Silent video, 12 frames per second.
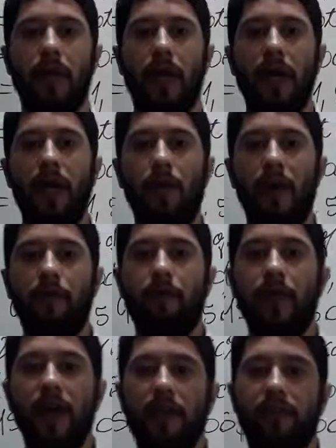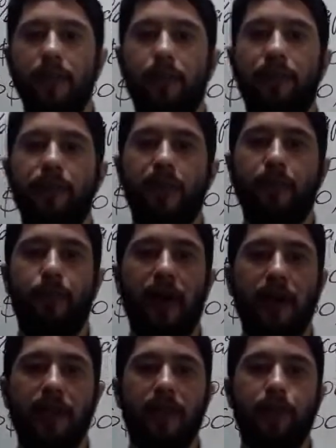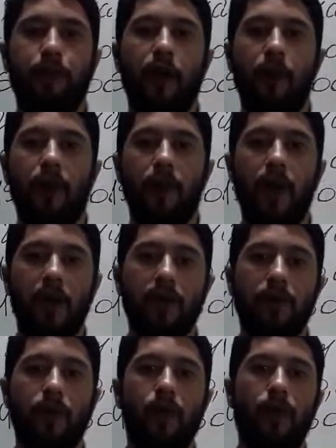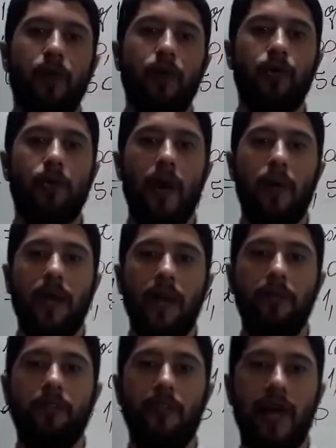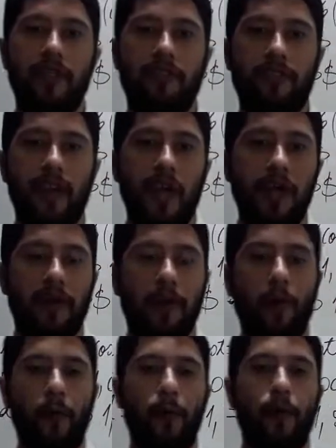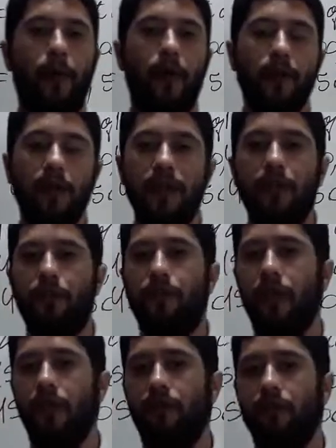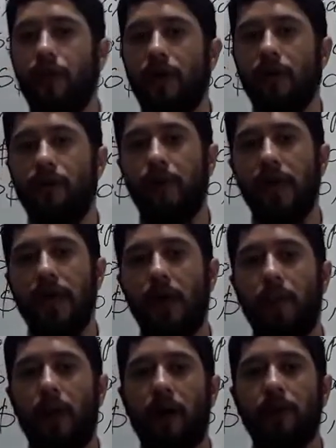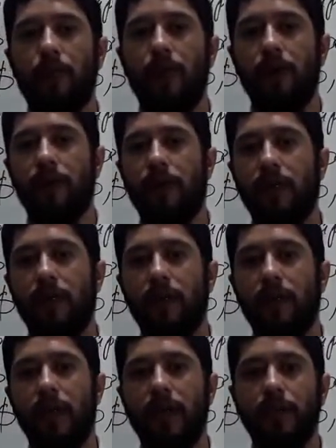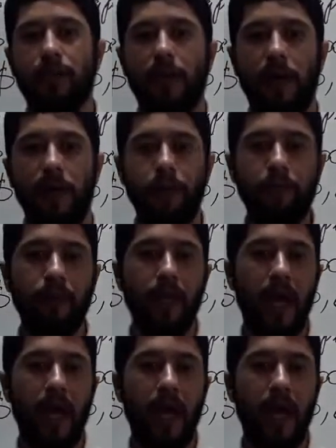Hello my friends and business partners from around the world, welcome to my channel. On this video, I'm going to speak about rate of return regulation